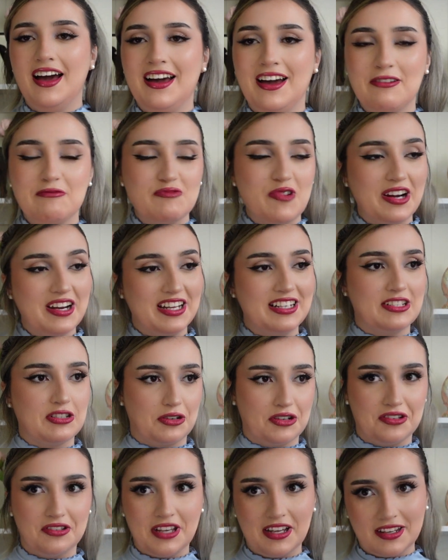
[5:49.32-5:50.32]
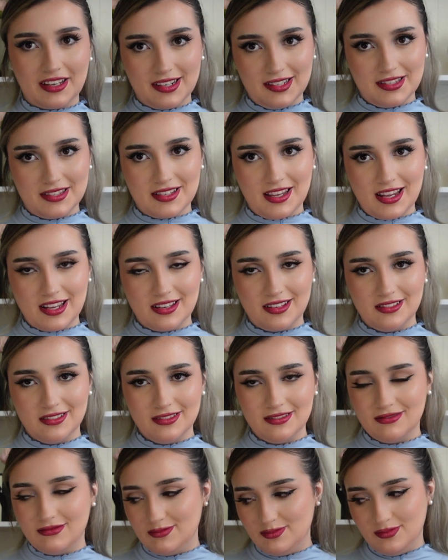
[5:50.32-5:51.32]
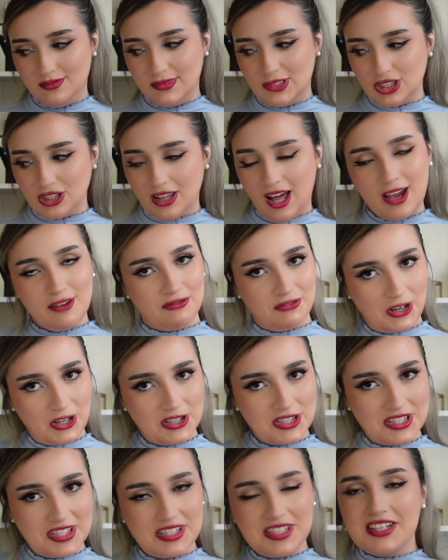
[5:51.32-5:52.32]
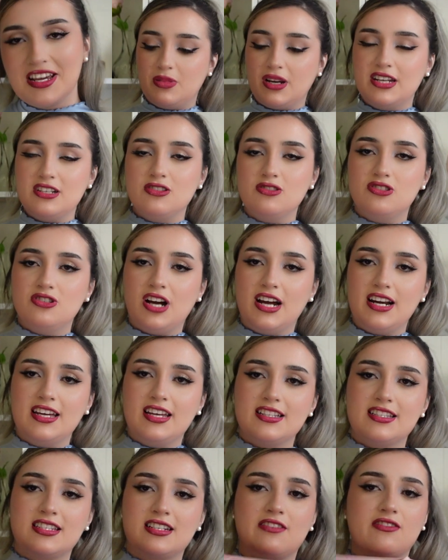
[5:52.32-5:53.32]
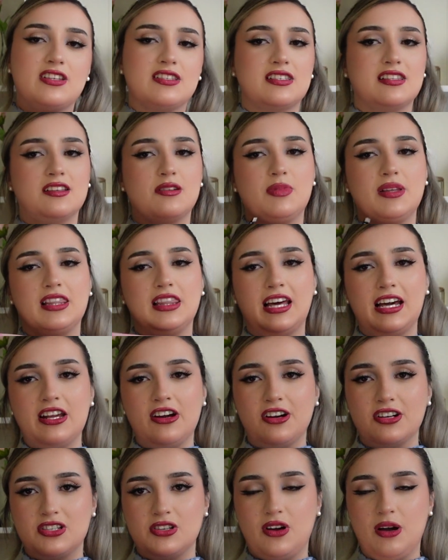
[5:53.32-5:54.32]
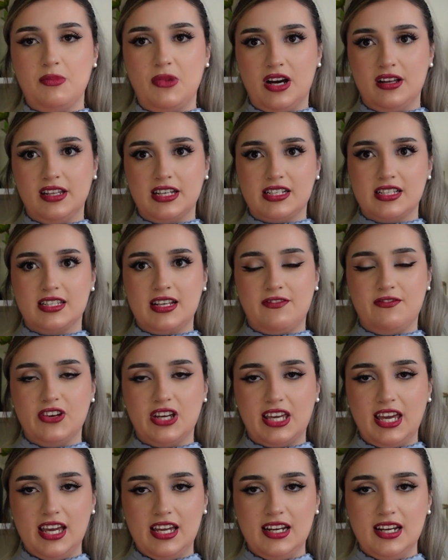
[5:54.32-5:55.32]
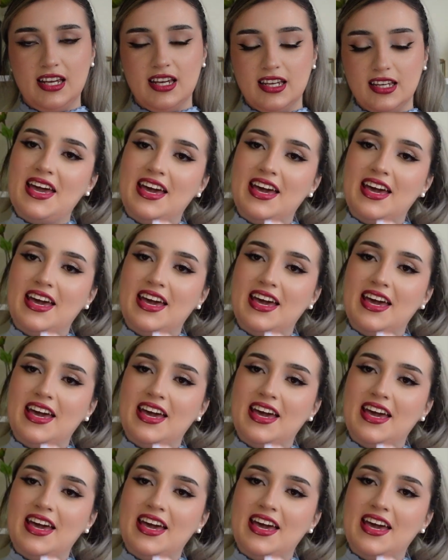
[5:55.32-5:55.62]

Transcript: I'm wearing a turtleneck and it's like July 1st, but I do try to get stuff that's a little bit lighter so I'm not like suffocating.